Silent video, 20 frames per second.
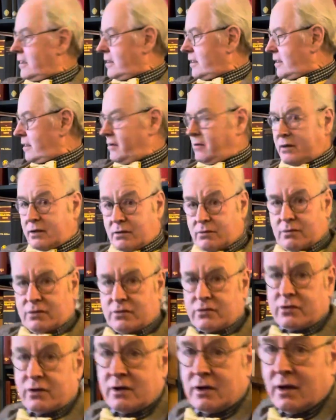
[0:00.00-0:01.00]
I think we
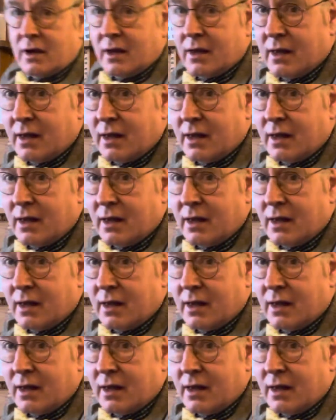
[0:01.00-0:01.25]
see